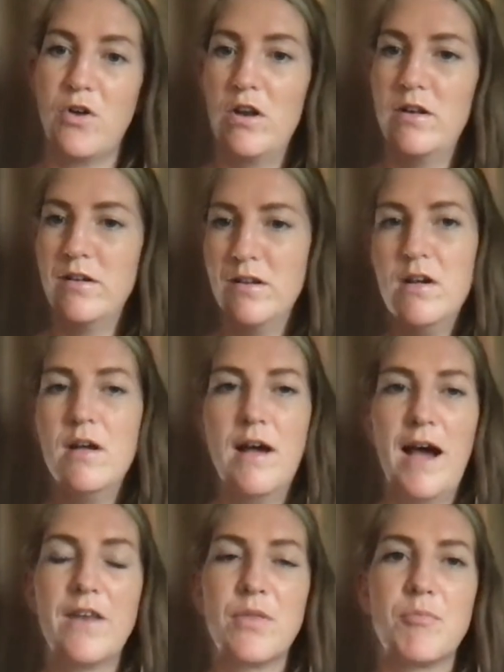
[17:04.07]
the font,
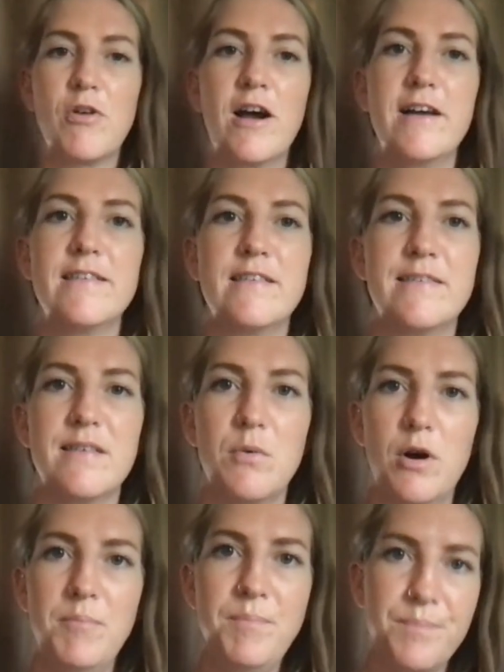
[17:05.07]
add the price and
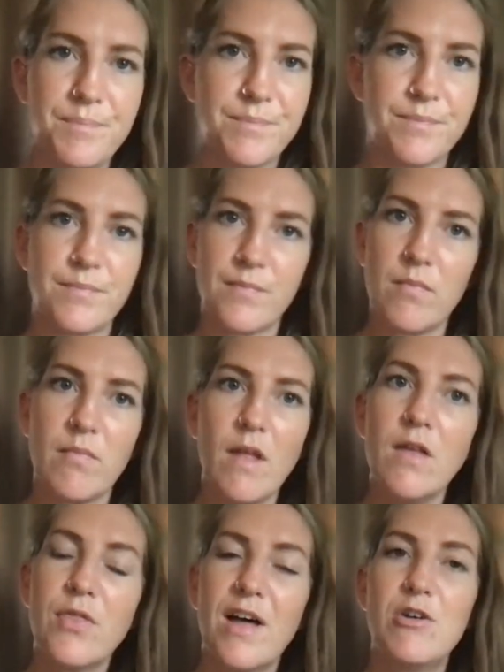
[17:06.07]
so on.
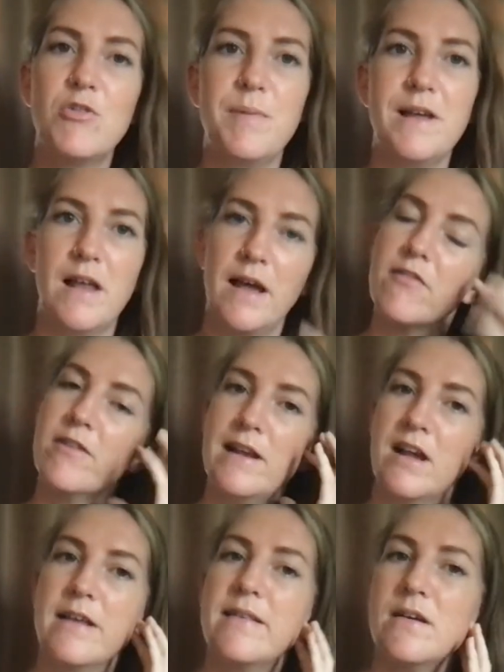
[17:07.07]
And that would be like
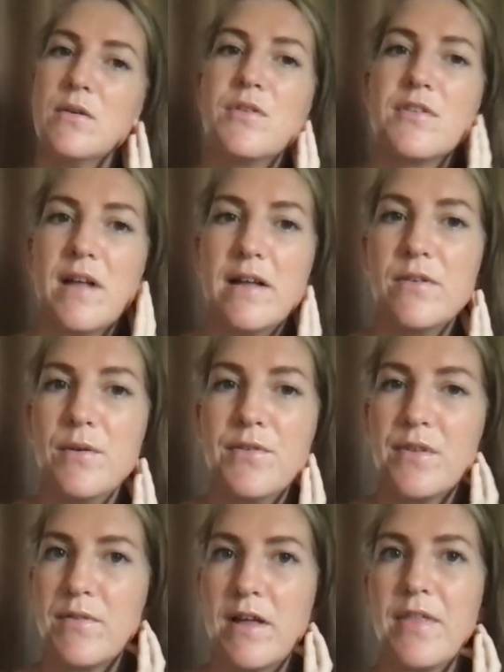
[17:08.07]
really ideal to start doing
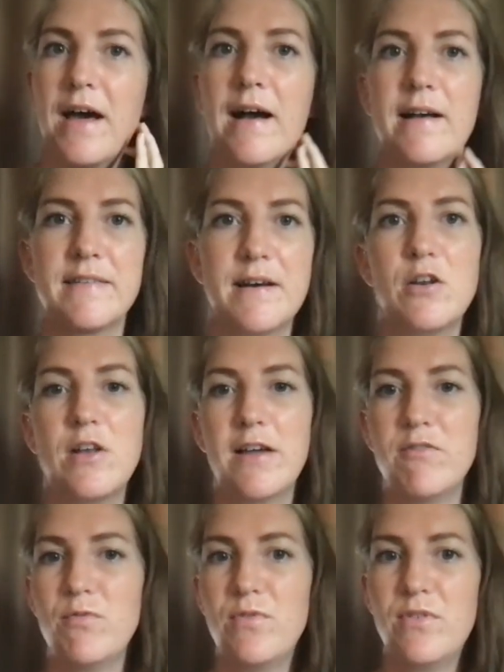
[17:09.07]
stuff like that, because that would
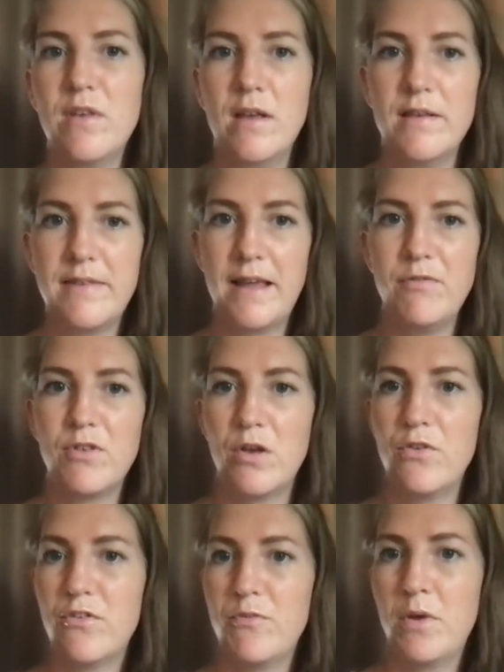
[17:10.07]
like save
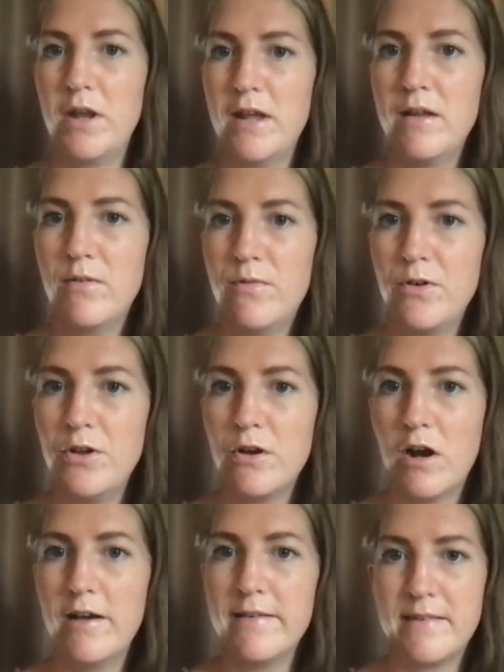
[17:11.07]
tons of money for you
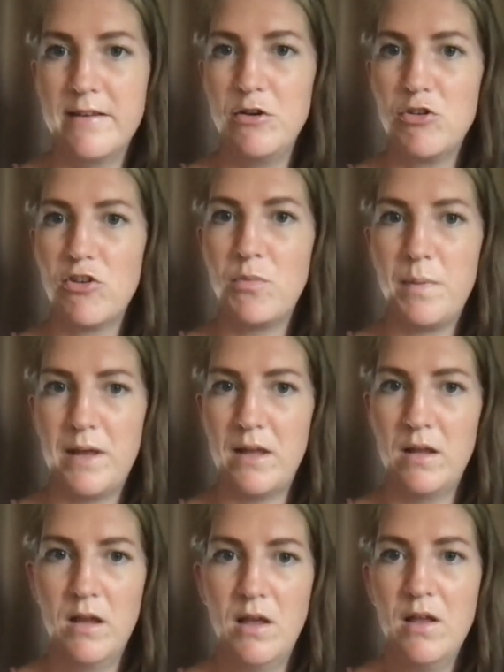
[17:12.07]
guys. Then it'll just
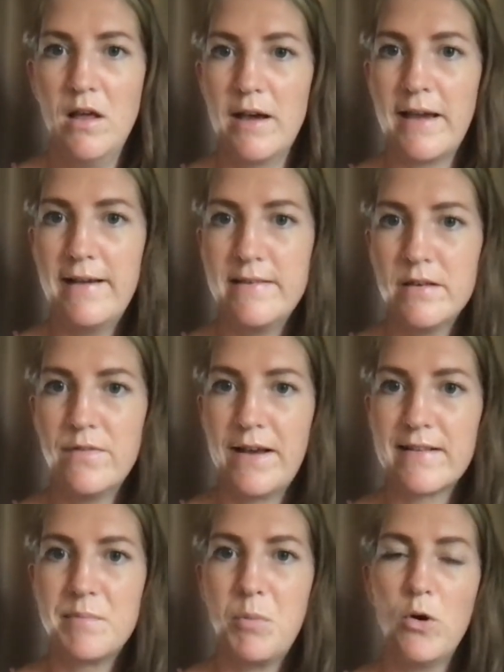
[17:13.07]
be a case of
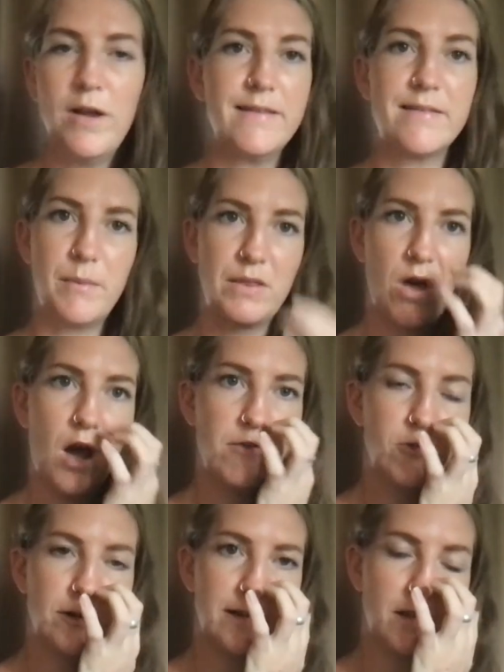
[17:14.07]
exporting something that I've
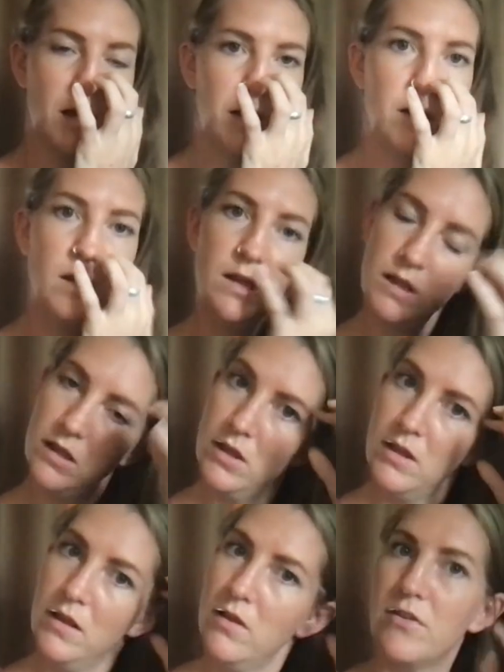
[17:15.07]
already done.
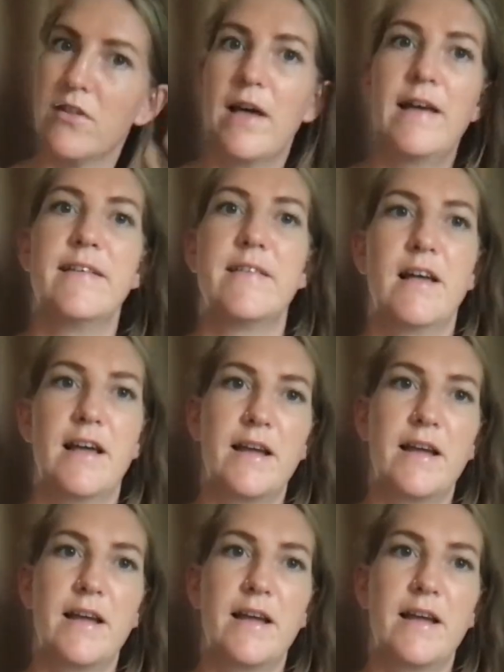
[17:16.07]
So that is